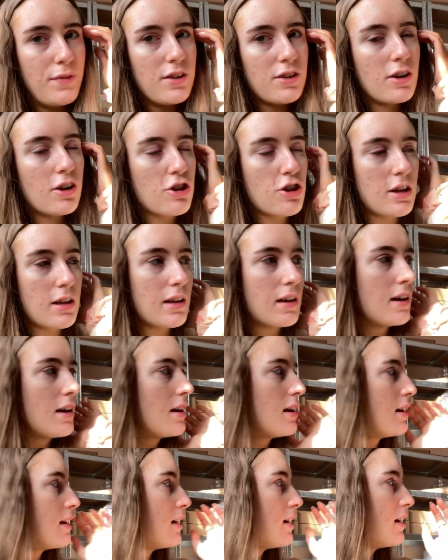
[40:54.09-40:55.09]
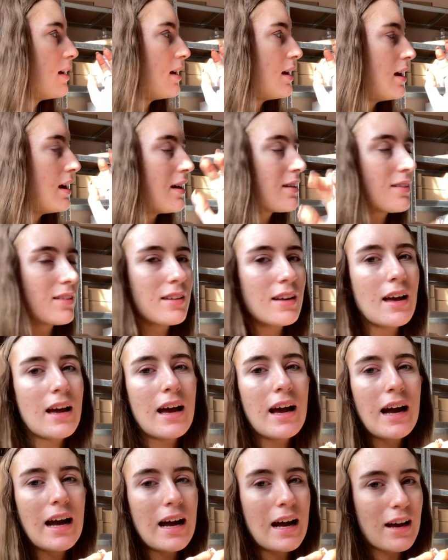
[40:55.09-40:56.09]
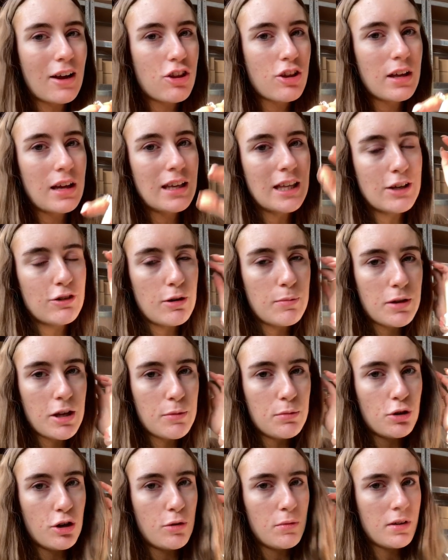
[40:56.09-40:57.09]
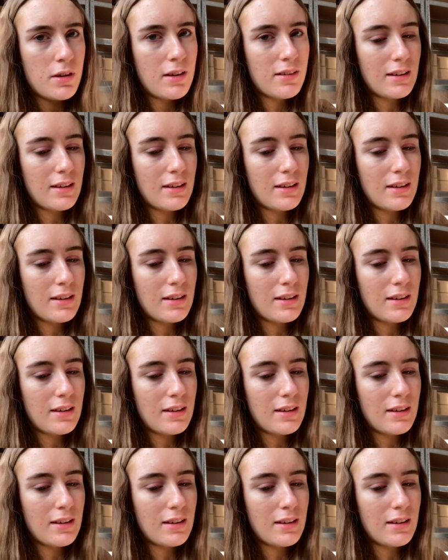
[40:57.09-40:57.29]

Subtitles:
He isn't actually in the room at the moment.